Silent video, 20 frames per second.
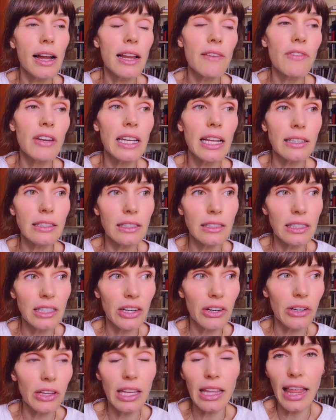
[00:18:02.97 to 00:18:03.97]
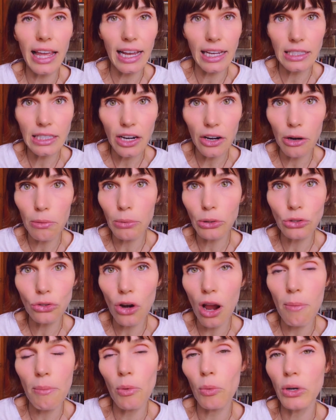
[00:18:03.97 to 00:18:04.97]
not even necessarily like a terrible
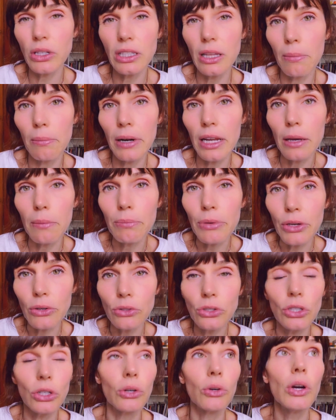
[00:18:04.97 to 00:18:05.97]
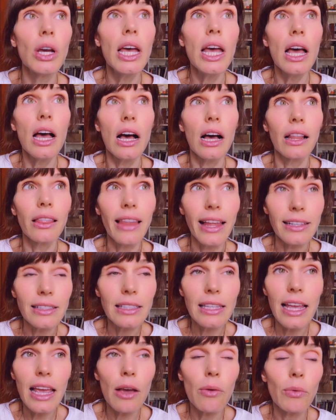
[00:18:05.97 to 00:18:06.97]
trauma where somebody abused you.
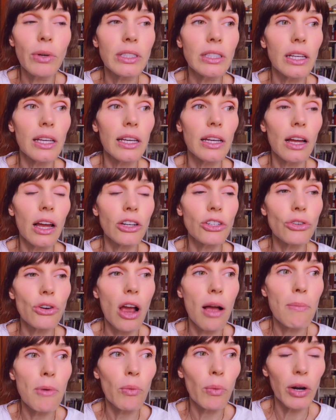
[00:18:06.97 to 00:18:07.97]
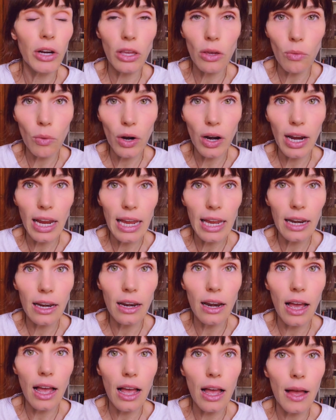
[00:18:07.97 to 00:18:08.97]
Let's say it was a trauma where you were
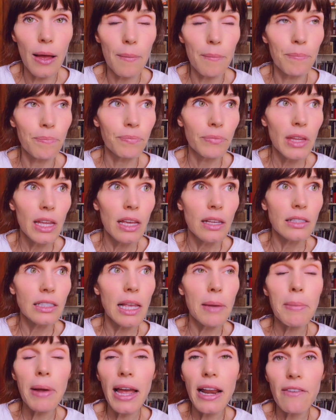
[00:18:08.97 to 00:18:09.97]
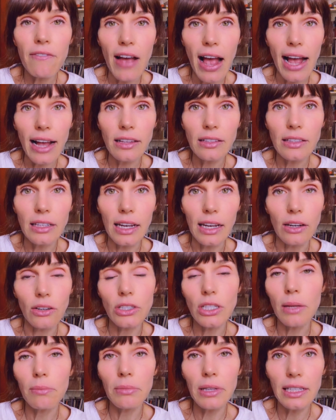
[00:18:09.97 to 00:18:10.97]
in some kind of accident
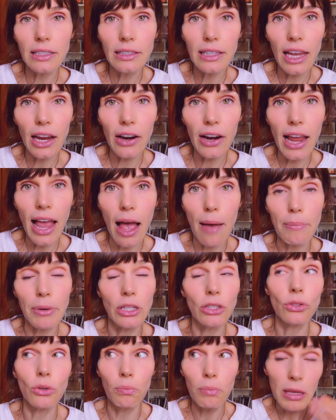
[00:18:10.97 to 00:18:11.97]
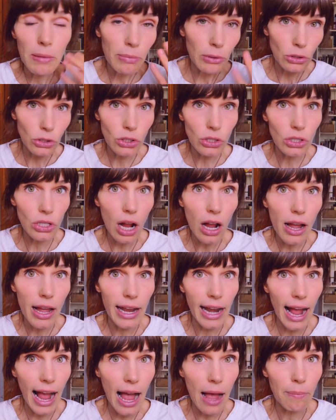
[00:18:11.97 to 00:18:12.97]
or something scary happened. So people saw
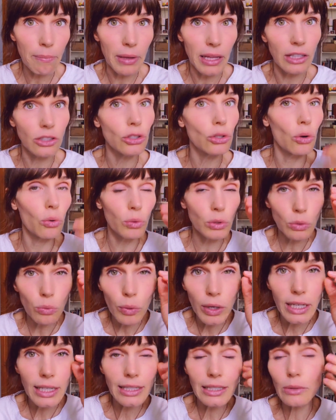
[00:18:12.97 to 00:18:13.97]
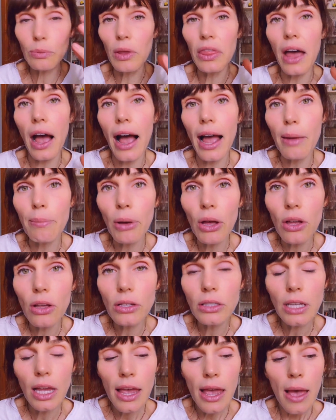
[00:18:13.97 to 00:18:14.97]
it happen. So it was witnessed with
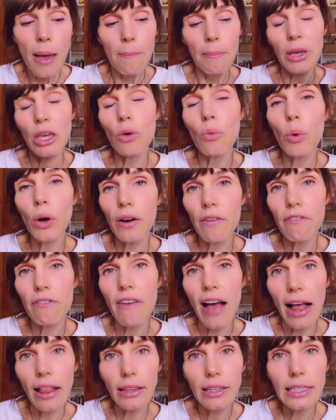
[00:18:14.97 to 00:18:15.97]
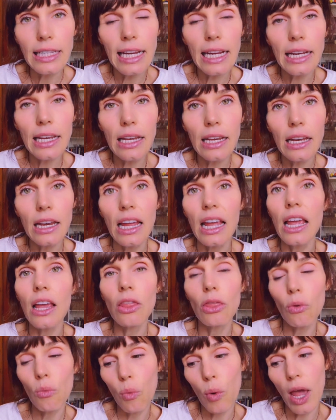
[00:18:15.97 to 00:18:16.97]
eyeballs, but you weren't validated
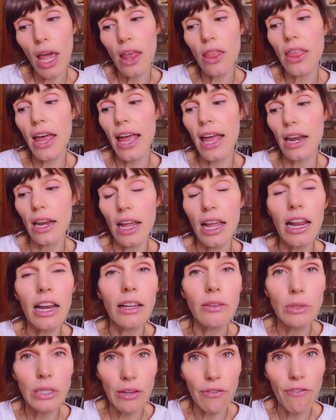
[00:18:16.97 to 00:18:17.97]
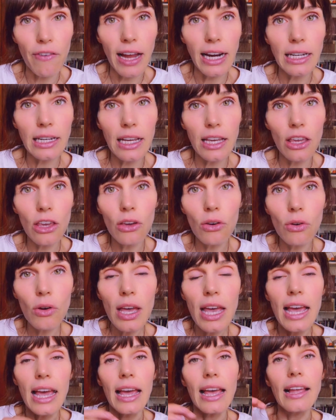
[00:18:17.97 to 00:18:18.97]
in the way that it is affecting you.
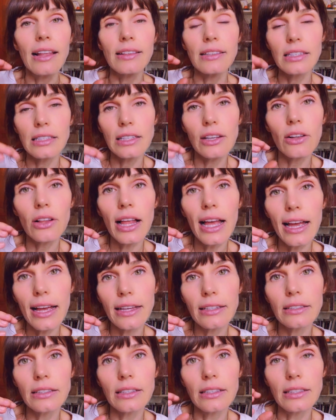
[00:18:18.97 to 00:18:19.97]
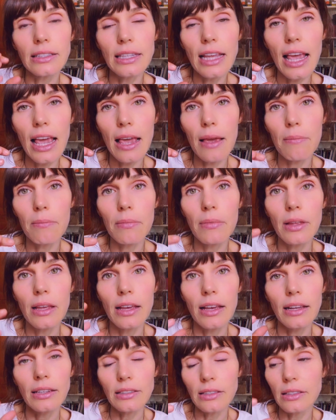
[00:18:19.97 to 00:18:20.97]
It still has the same,
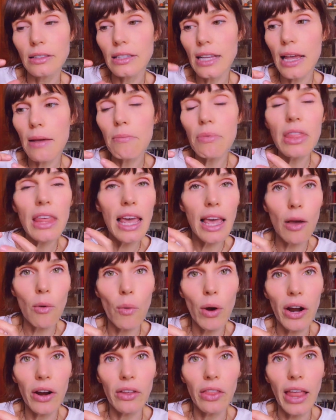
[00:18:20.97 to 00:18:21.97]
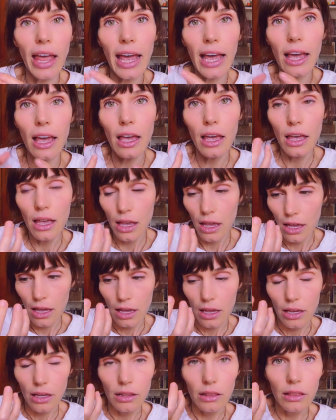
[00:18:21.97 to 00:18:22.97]
it's the same thing where like,
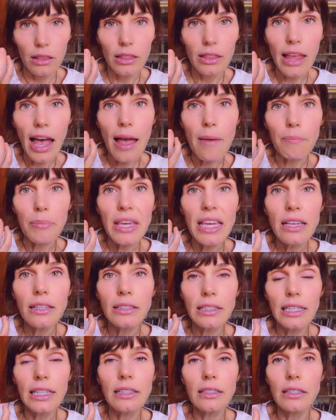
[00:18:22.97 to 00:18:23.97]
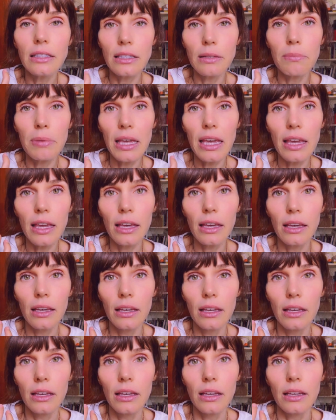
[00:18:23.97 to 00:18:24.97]
that piece needs to be